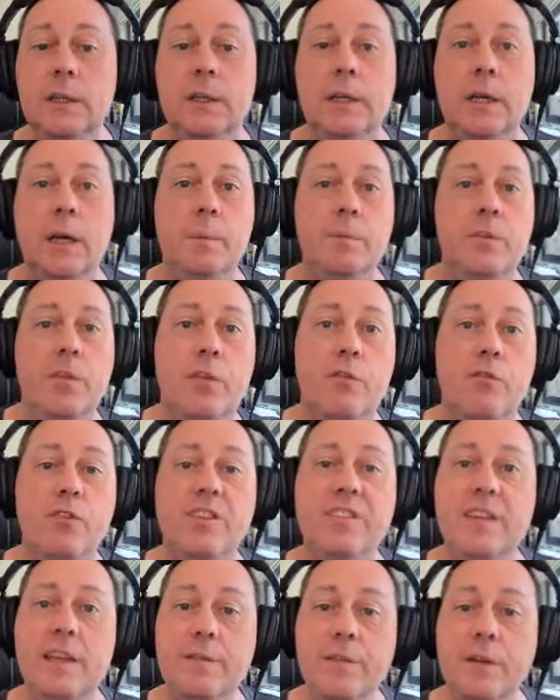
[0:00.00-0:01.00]
So the
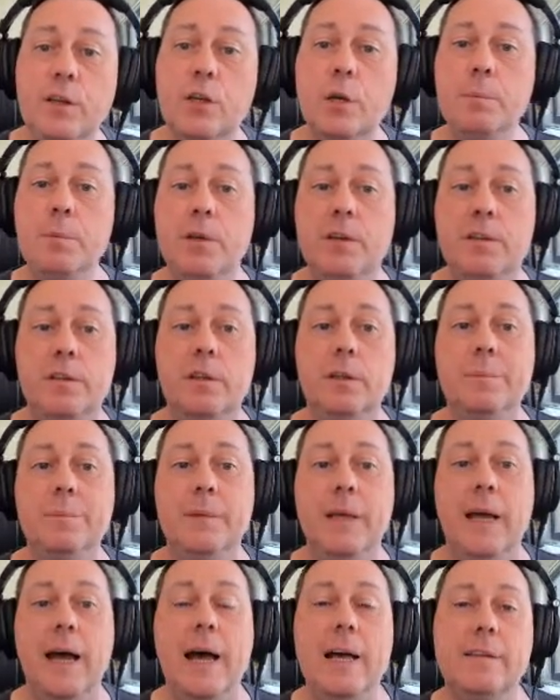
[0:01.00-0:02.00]
receiving
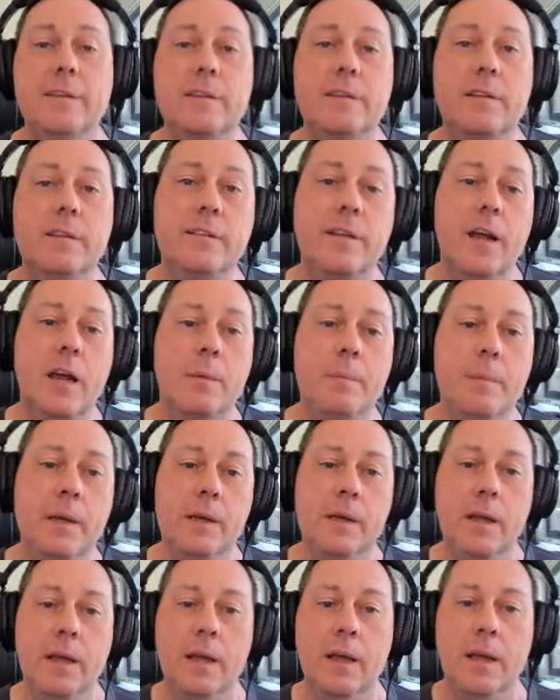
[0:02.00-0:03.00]
computer has to
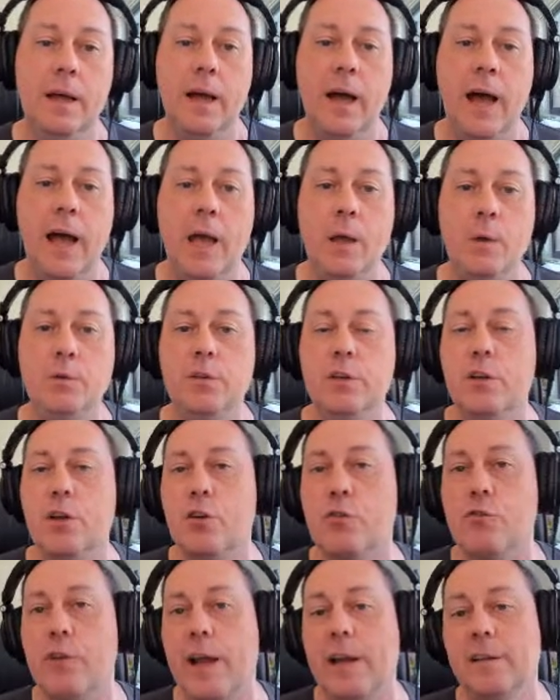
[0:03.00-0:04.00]
determine how to
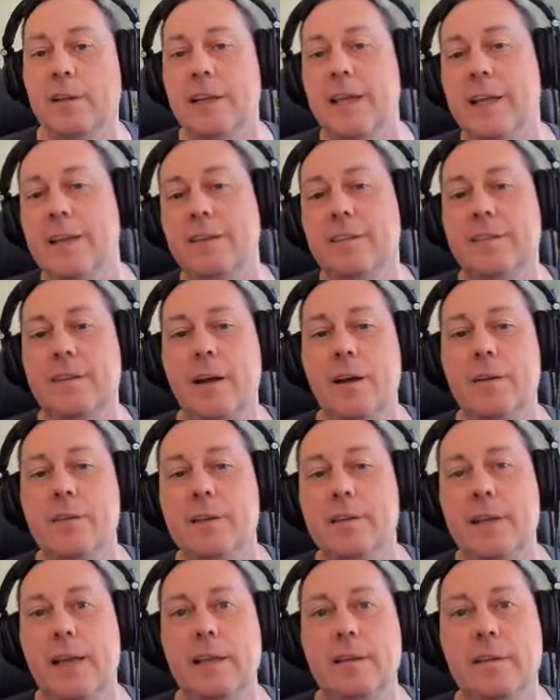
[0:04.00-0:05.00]
correctly insert the
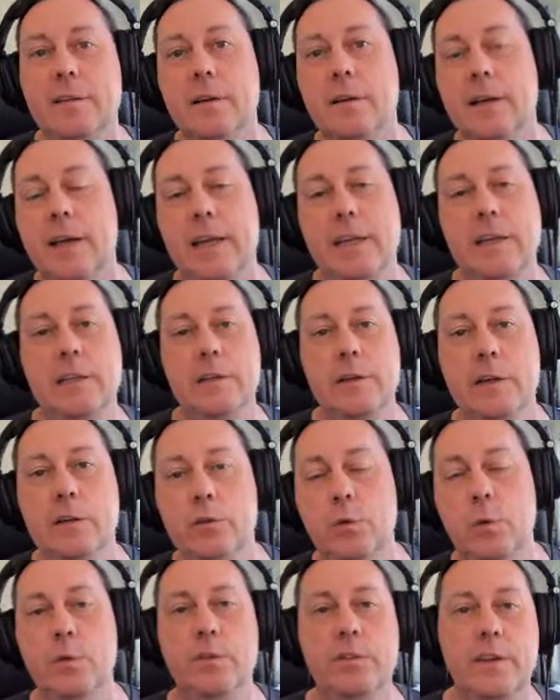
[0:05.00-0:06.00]
data into
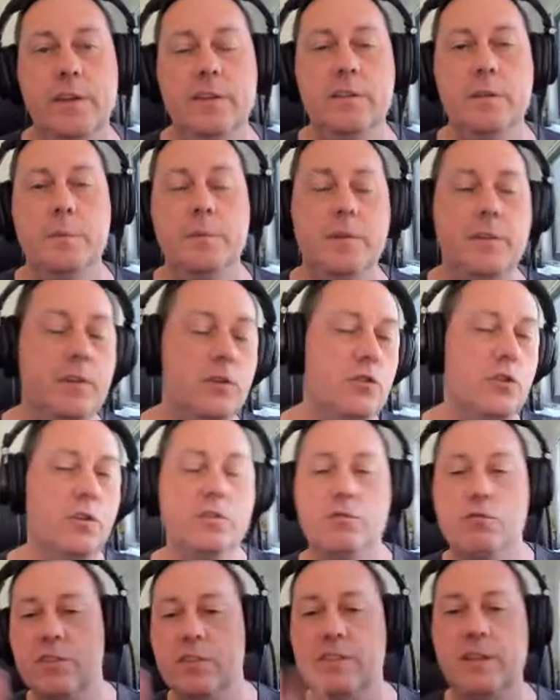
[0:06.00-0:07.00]
its own system. So it's
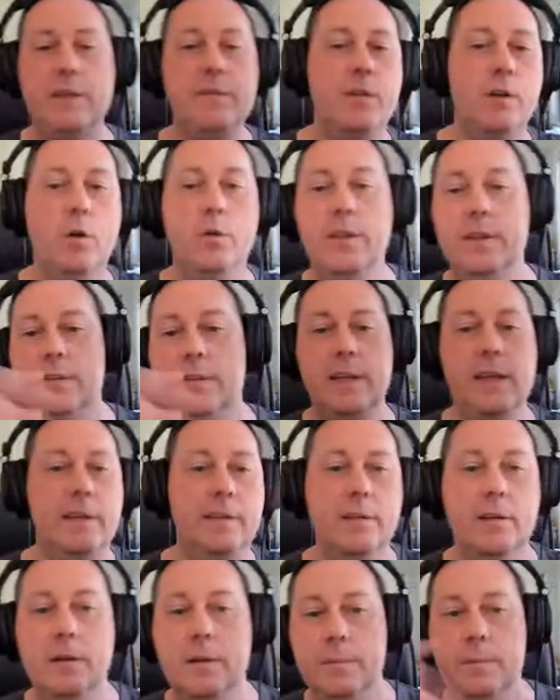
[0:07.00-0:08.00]
just receiving all this
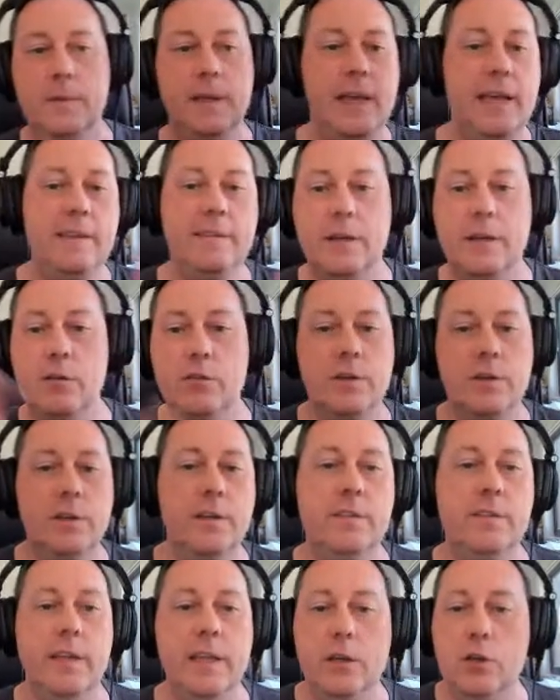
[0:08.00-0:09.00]
data
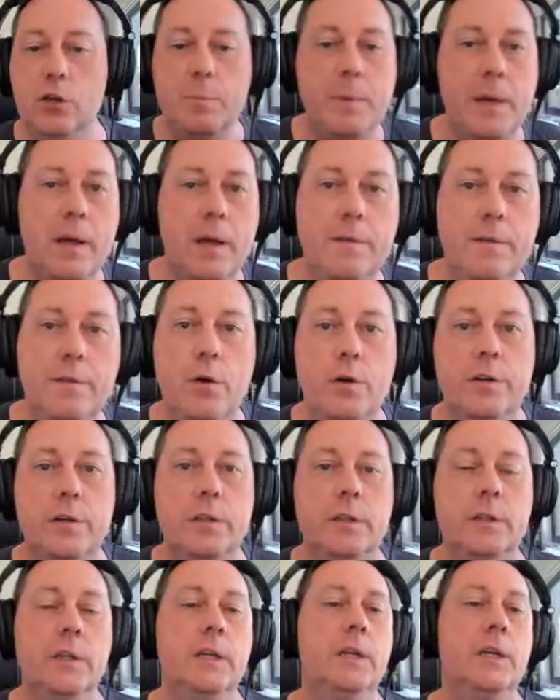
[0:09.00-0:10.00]
asynchronously, could be out of
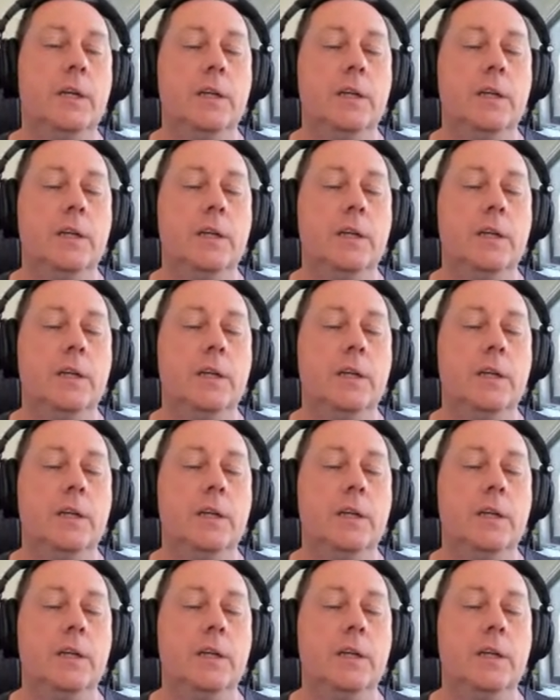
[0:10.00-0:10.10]
order.